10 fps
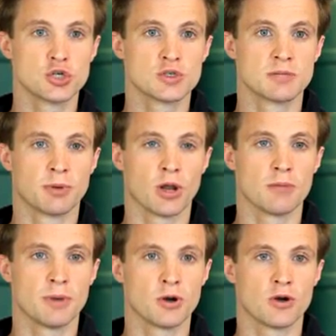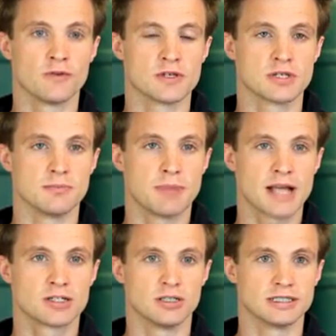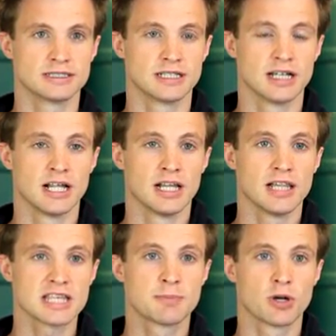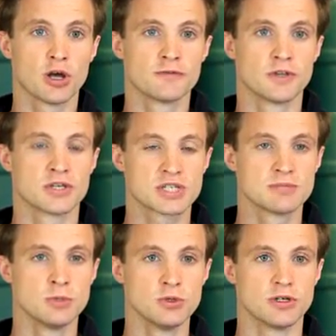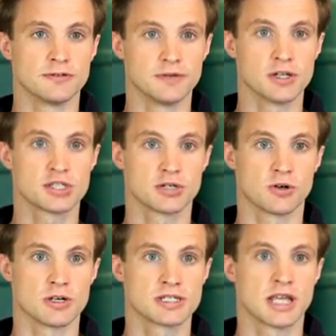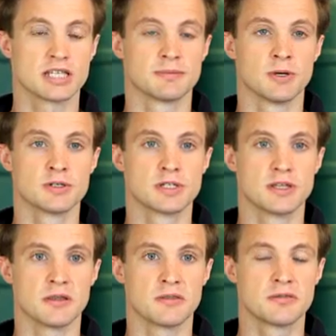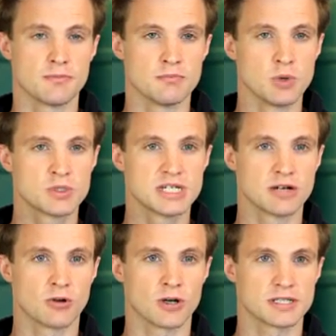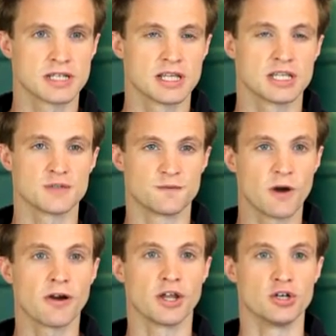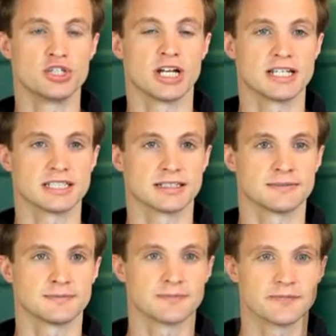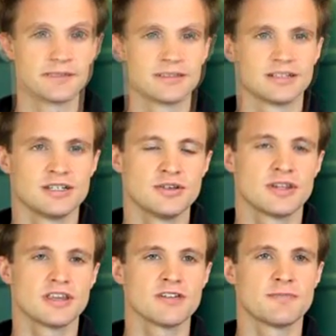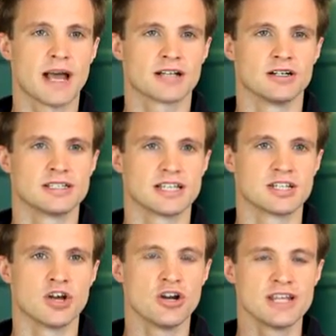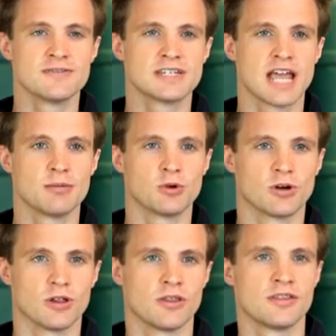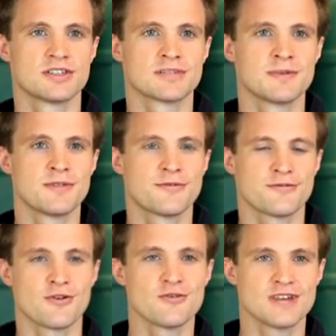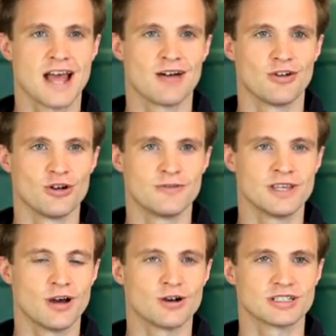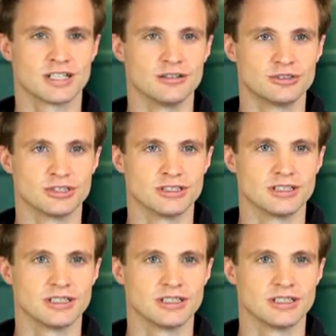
choose to pull our boat over some pack ice, let's pull it over the smoother first year ice as opposed to the multi-year ice that's very undulating. You can think of pack ice as an uneven tablecloth that's just been thrown down over the Arctic Ocean.